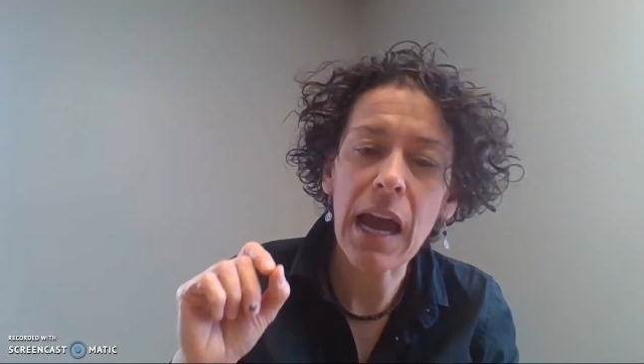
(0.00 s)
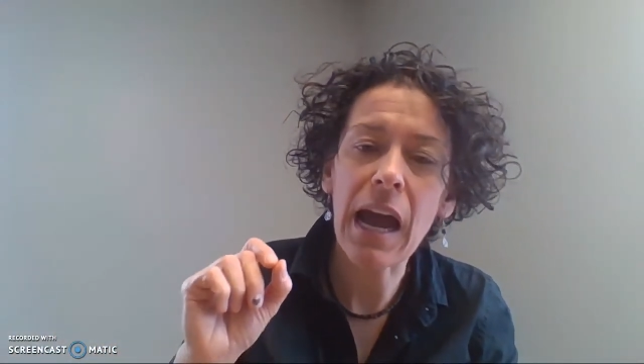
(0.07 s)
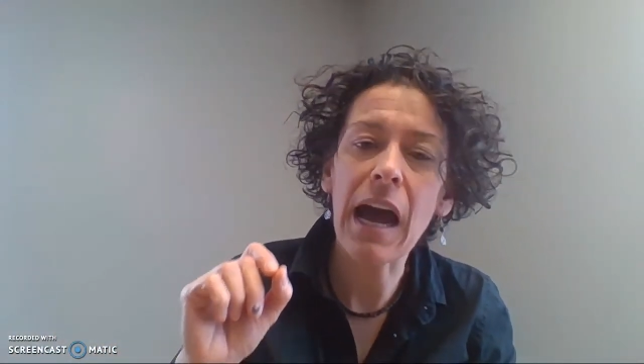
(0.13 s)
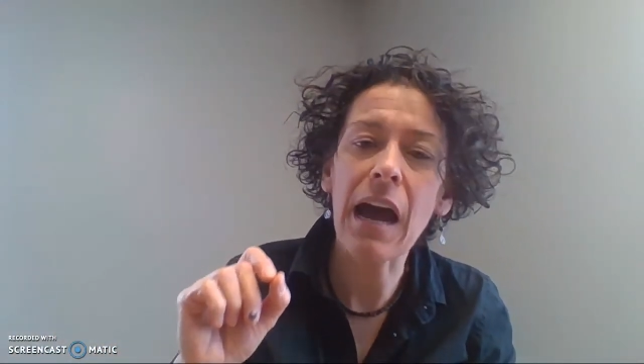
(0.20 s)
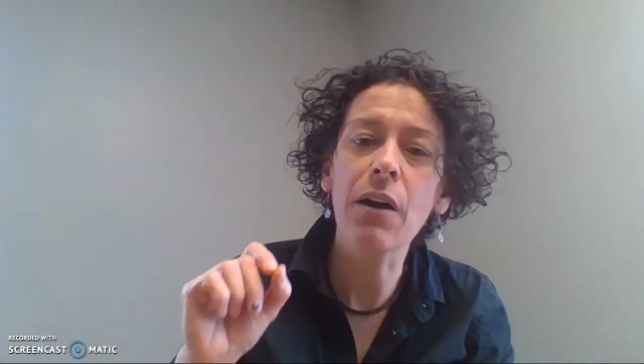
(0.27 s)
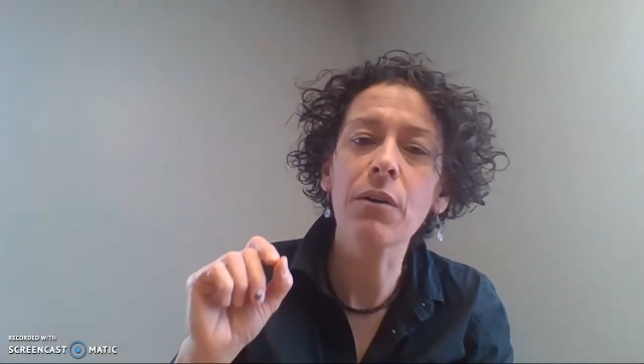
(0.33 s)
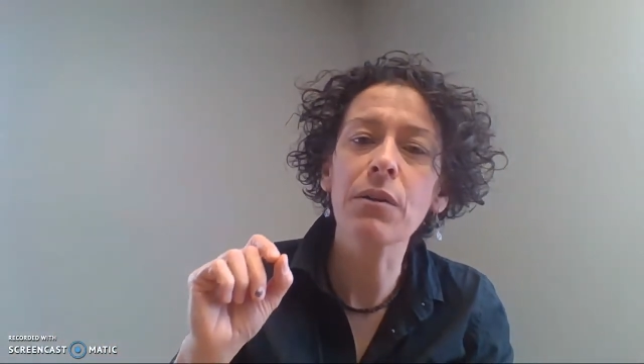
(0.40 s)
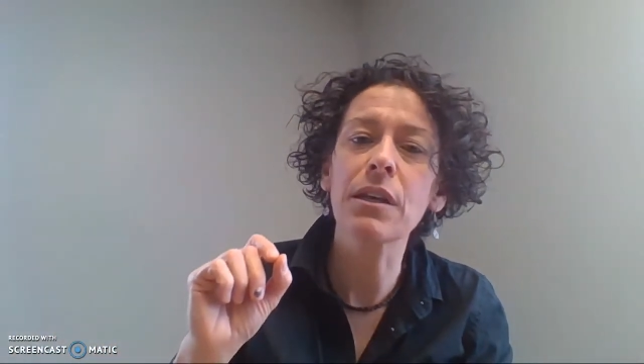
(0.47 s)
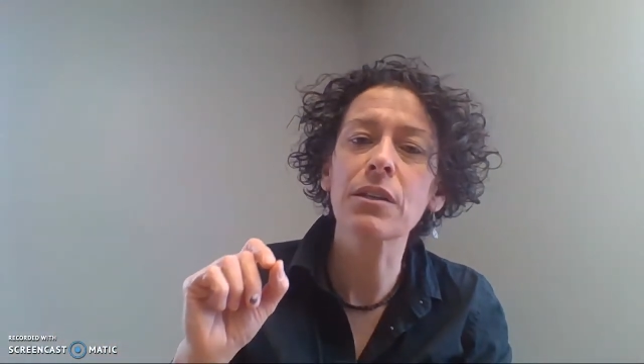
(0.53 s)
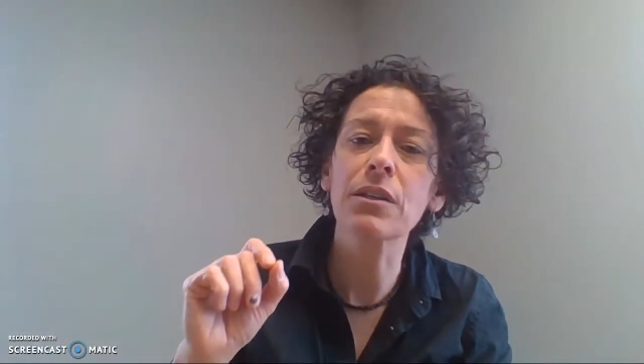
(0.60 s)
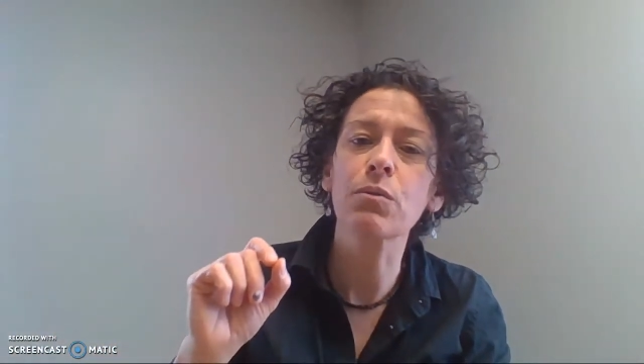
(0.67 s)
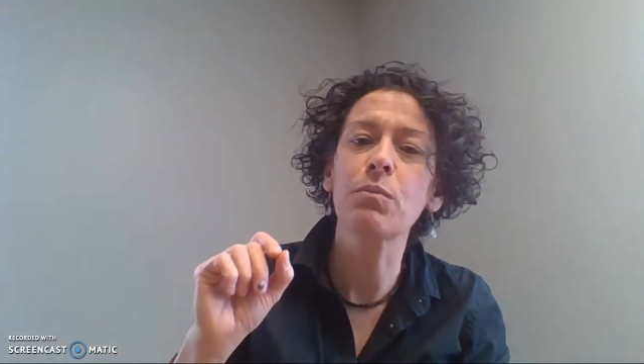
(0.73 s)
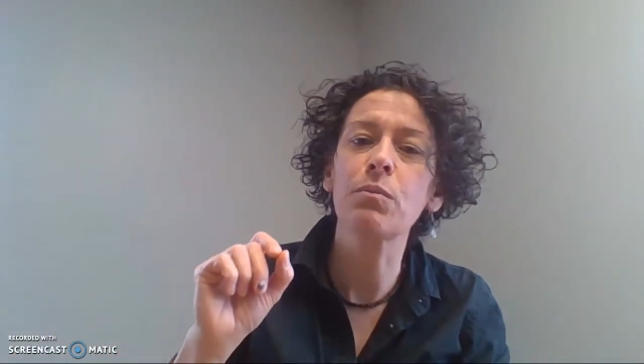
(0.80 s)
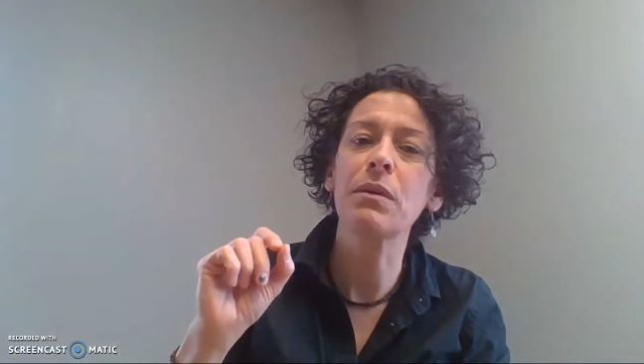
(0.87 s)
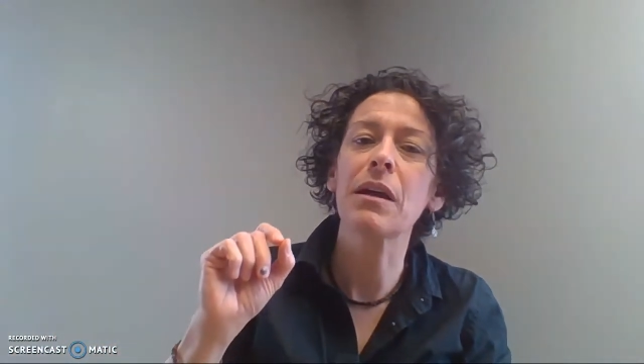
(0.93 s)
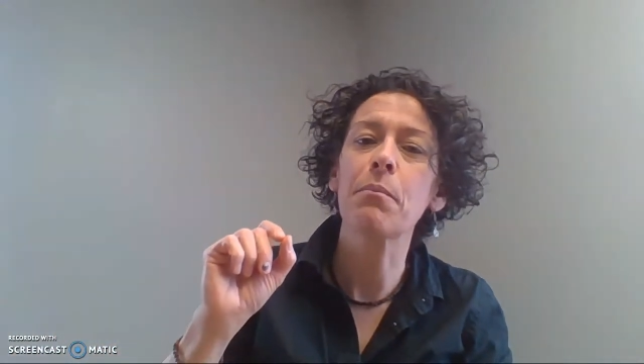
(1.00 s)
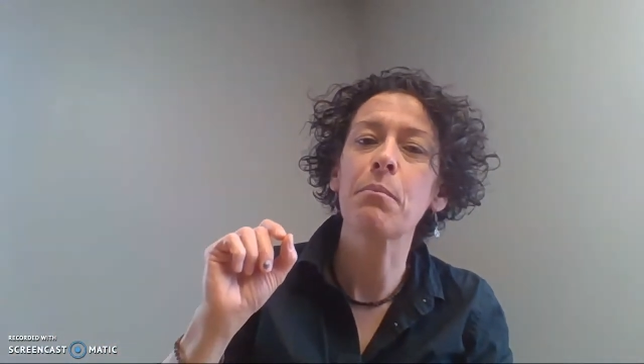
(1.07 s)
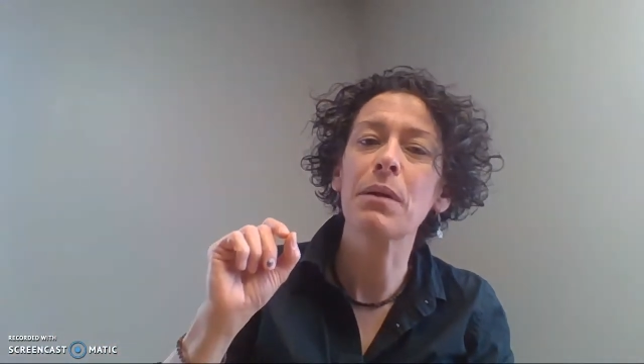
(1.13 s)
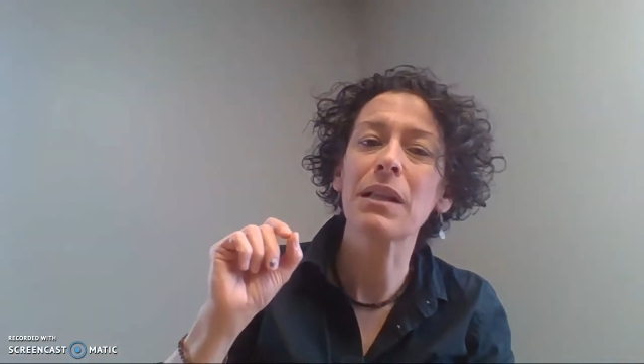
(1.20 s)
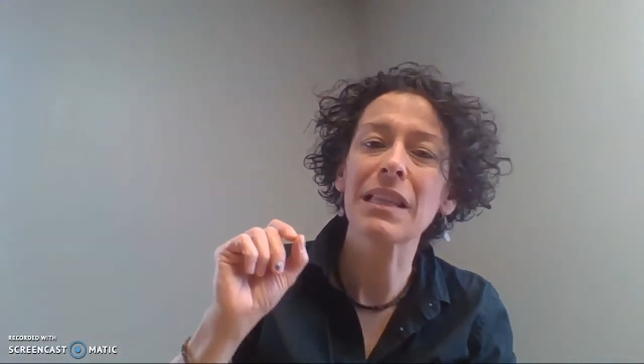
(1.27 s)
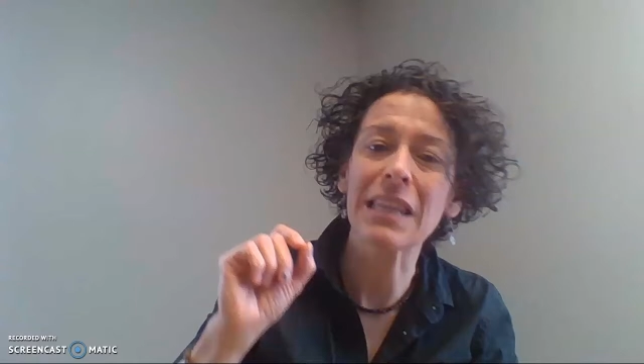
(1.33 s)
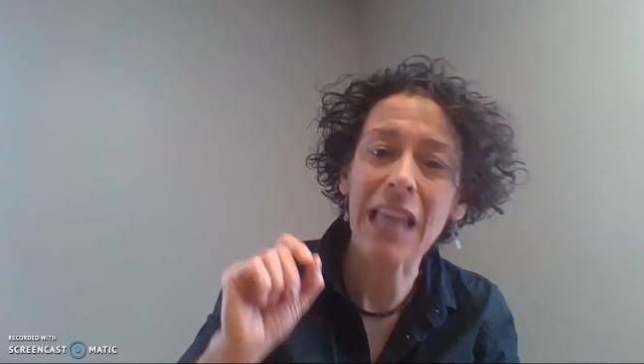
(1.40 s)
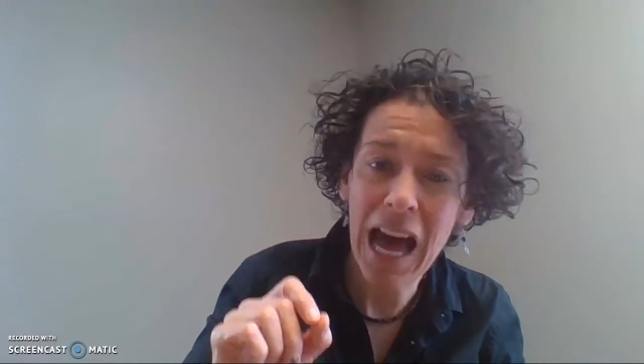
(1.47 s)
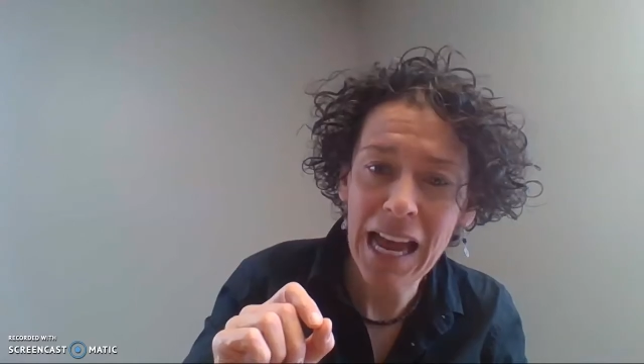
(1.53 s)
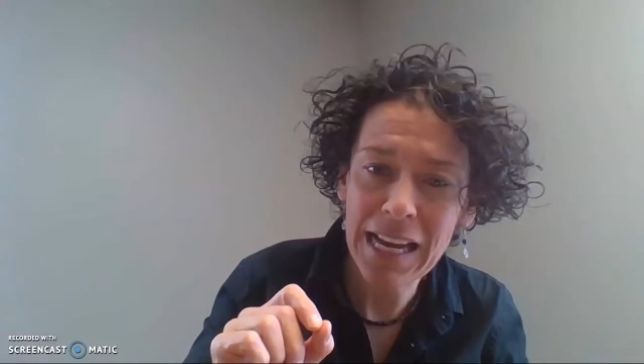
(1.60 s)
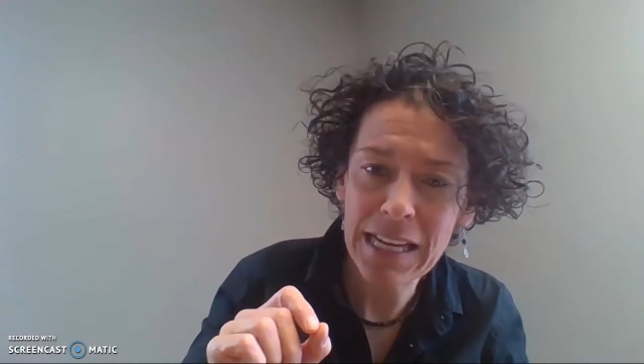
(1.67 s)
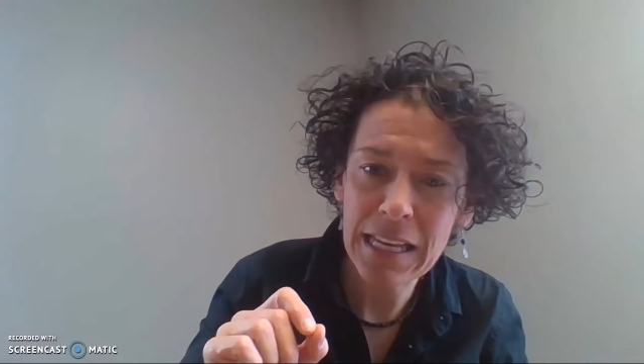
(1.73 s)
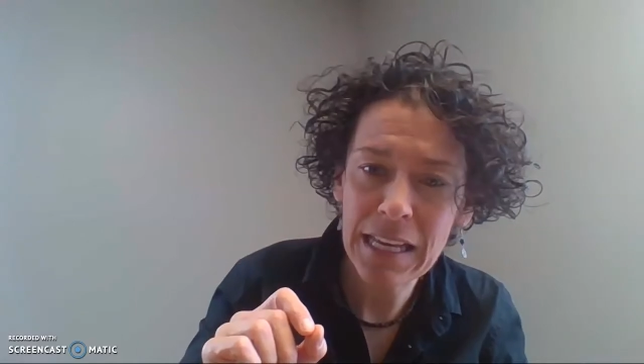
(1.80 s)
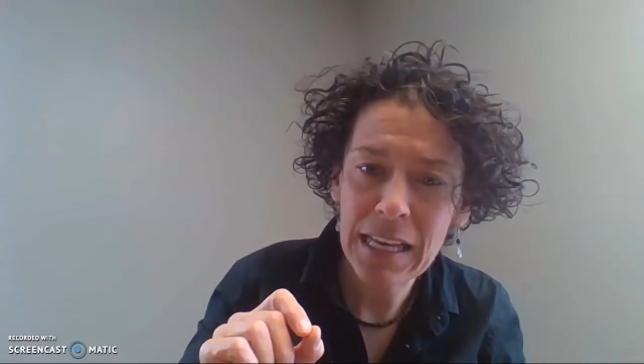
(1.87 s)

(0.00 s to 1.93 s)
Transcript: how this would be applied.